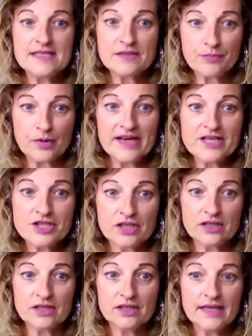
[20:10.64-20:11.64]
and
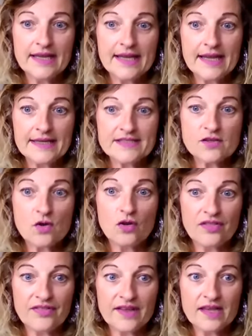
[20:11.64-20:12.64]
depression, it's
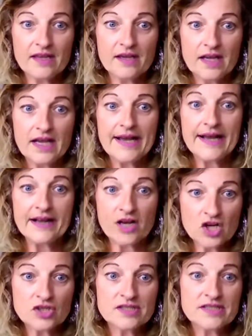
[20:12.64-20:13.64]
all the I
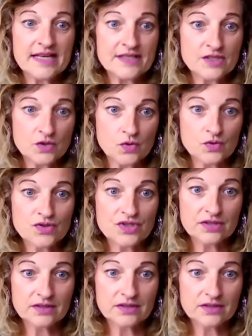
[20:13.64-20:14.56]
can't, I don't.